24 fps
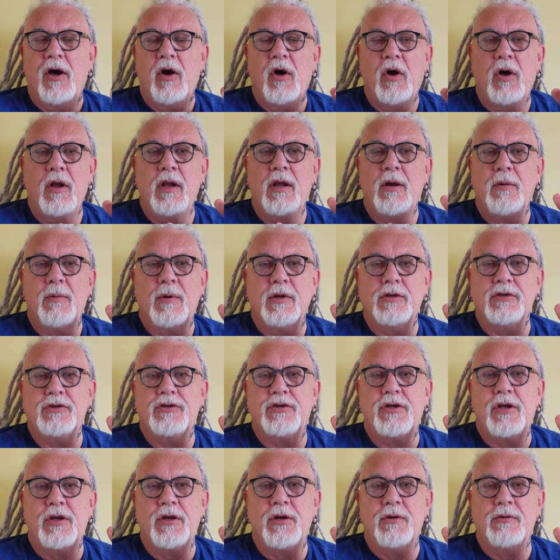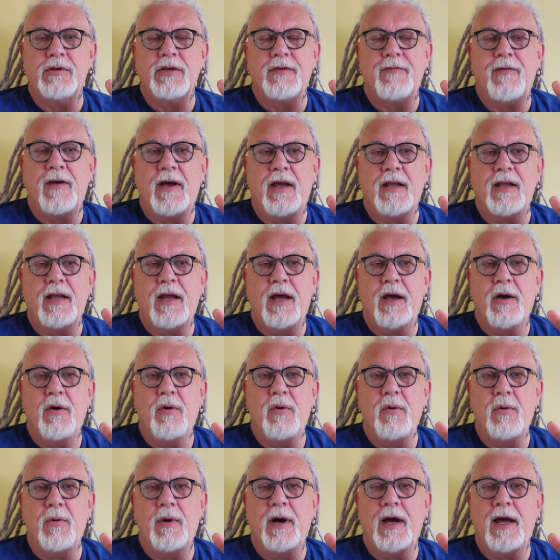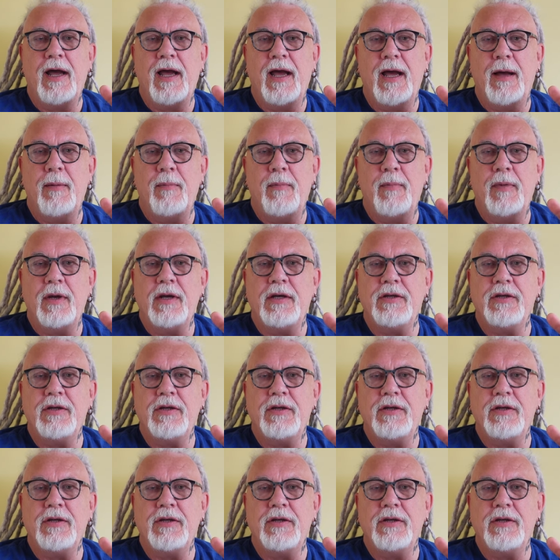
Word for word: All he wants to do is find out who I am.